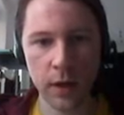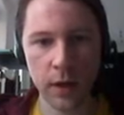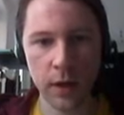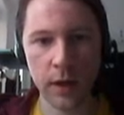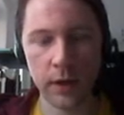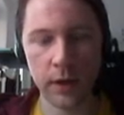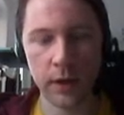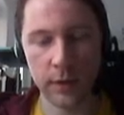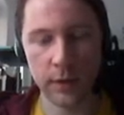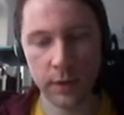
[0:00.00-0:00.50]

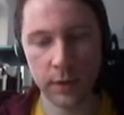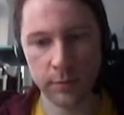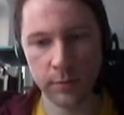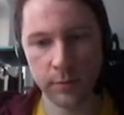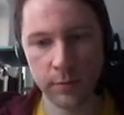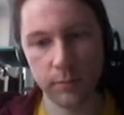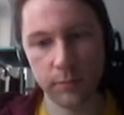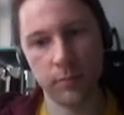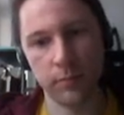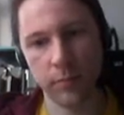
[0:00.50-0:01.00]
and then
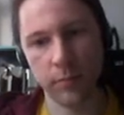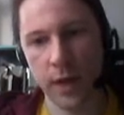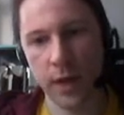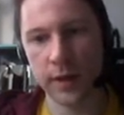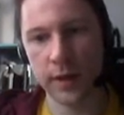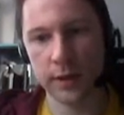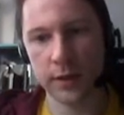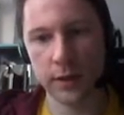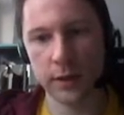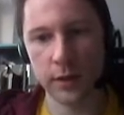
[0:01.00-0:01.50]

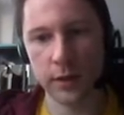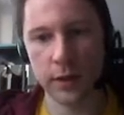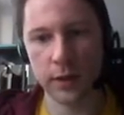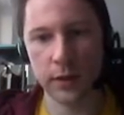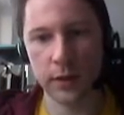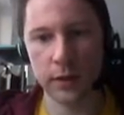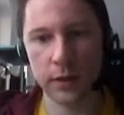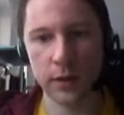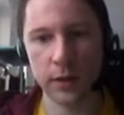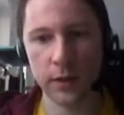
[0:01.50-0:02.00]
binding
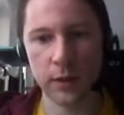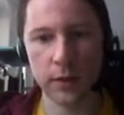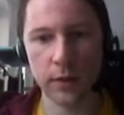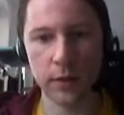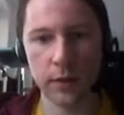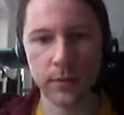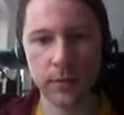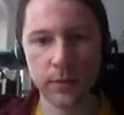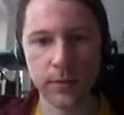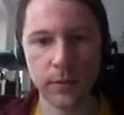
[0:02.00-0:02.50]
in
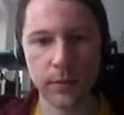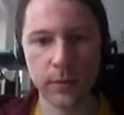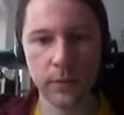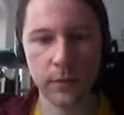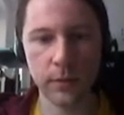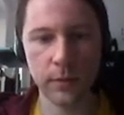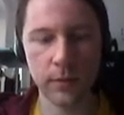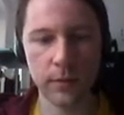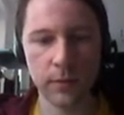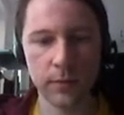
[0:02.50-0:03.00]

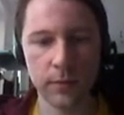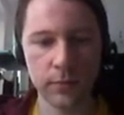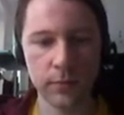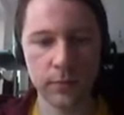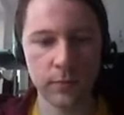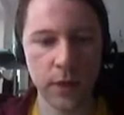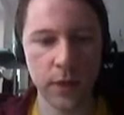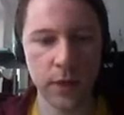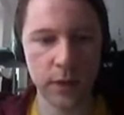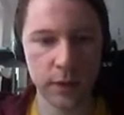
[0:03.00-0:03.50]

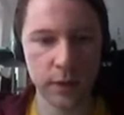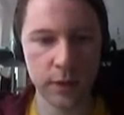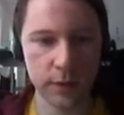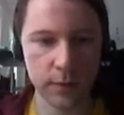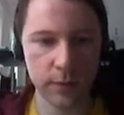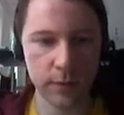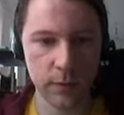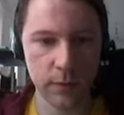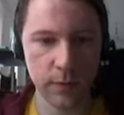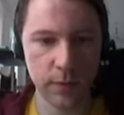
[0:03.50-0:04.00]

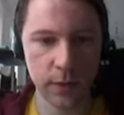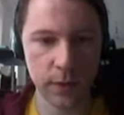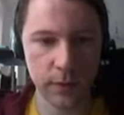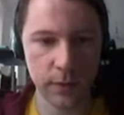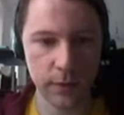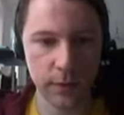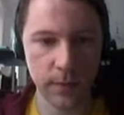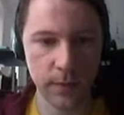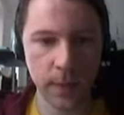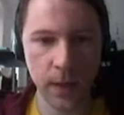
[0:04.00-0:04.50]
bindings for
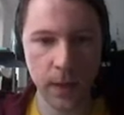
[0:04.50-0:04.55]
Python.